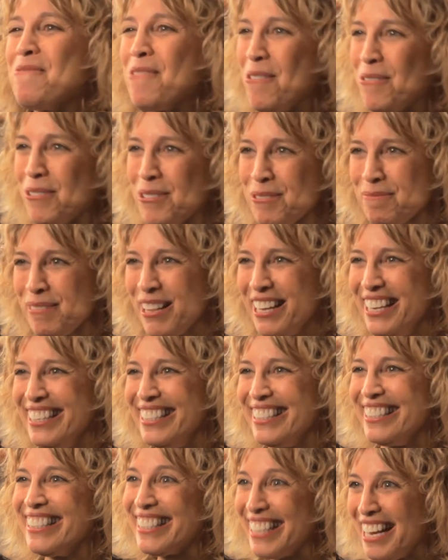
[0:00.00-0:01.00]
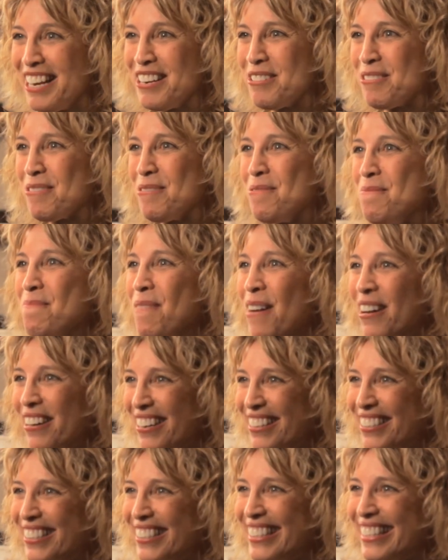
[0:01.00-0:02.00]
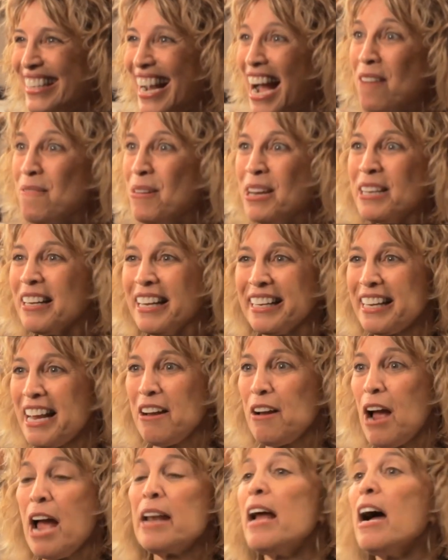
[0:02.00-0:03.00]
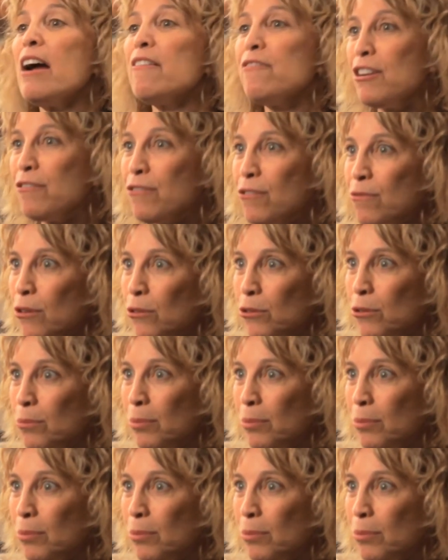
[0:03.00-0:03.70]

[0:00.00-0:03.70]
allowed me to build kind of a base.